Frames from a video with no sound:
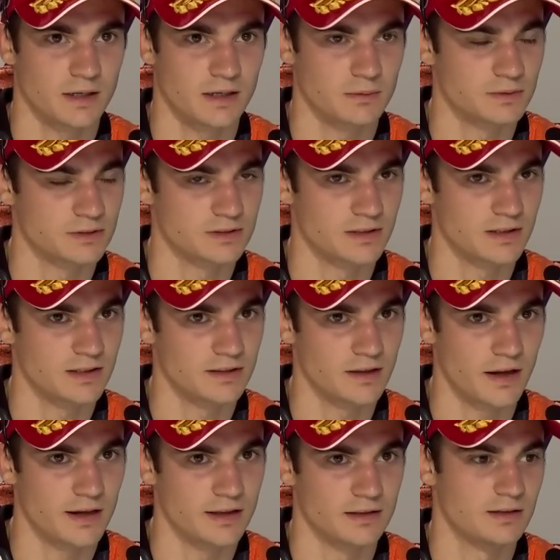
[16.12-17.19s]
I was really
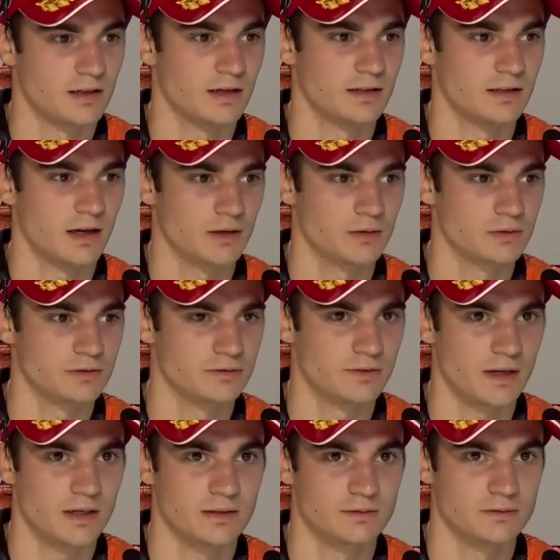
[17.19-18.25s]
tired. I, I couldn't
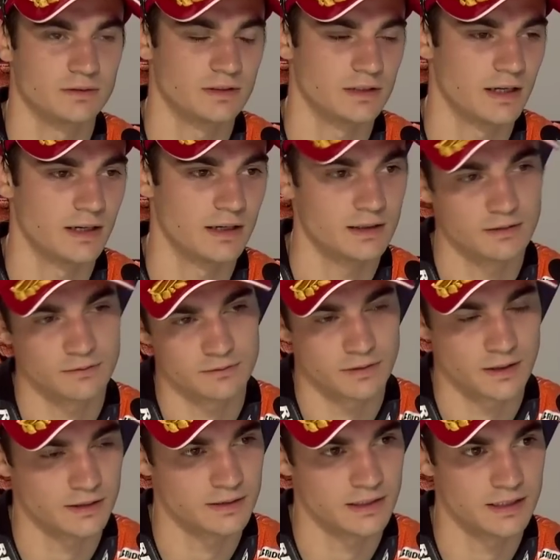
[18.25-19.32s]
find eh,
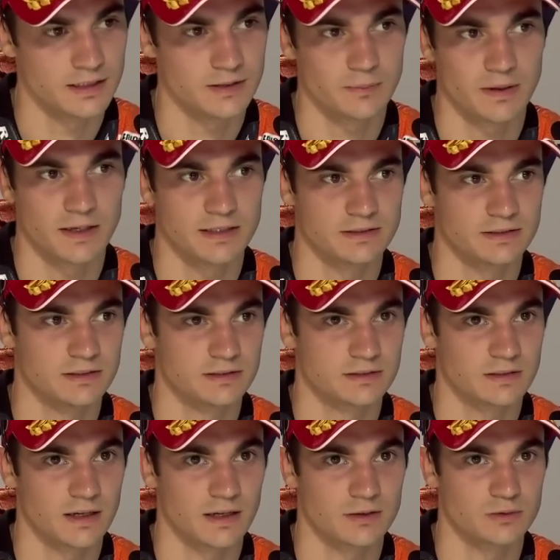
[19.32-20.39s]
find any place in this
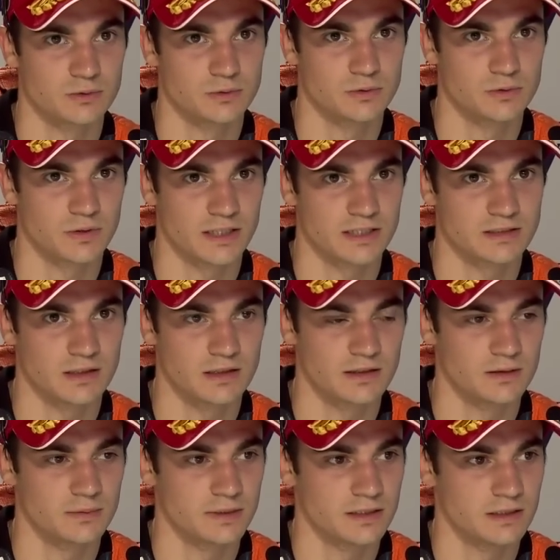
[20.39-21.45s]
track to, to rest a
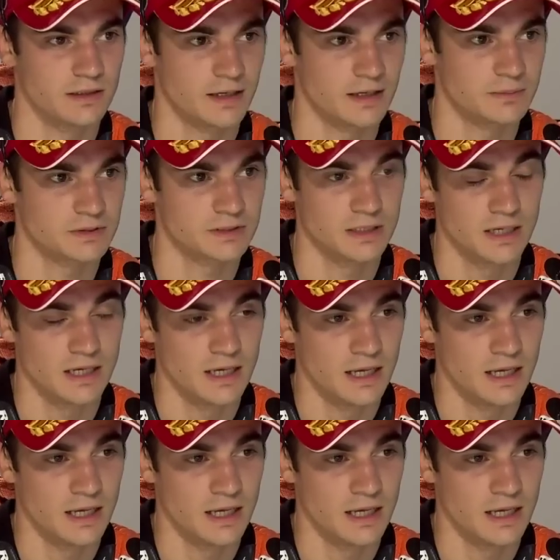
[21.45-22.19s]
little bit the arms